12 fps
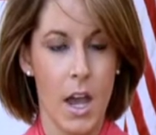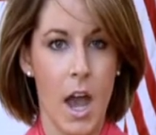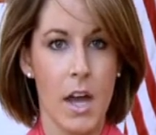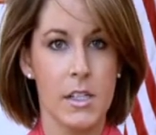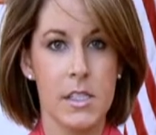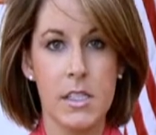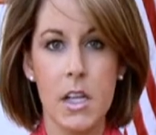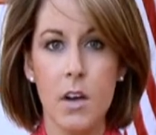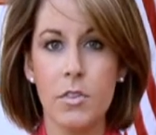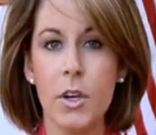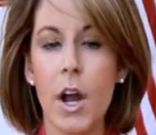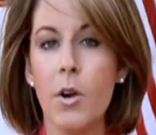and
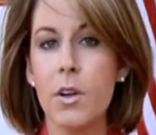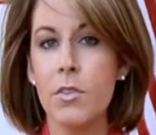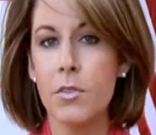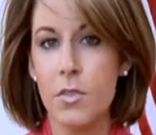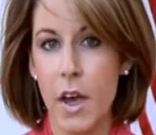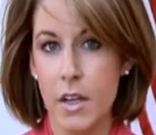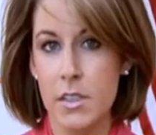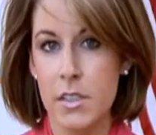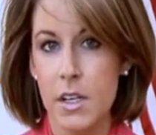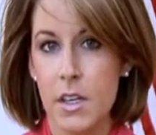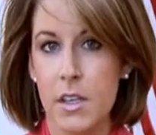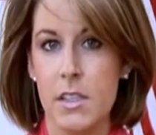discover how it affects
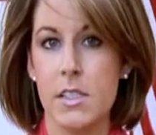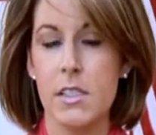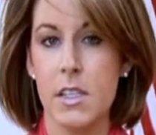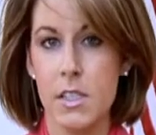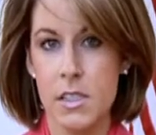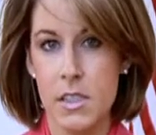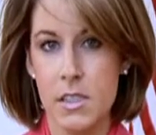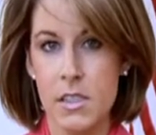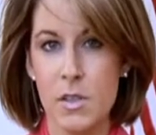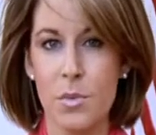the citizens,